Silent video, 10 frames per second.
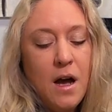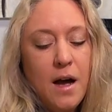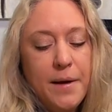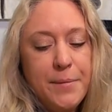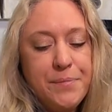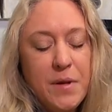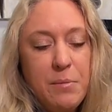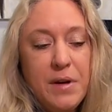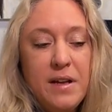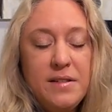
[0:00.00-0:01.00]

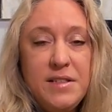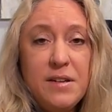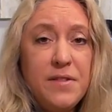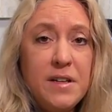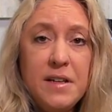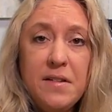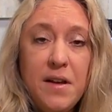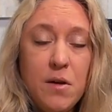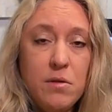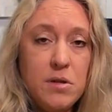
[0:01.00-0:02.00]
But definitely
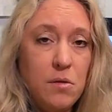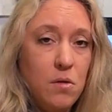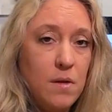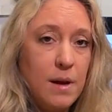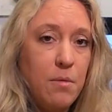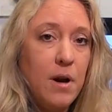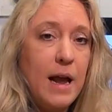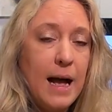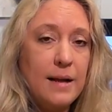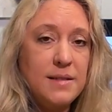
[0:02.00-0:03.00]
go into your local
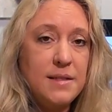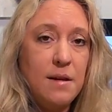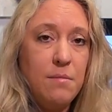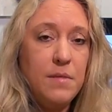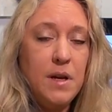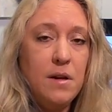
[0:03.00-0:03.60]
library, ask them,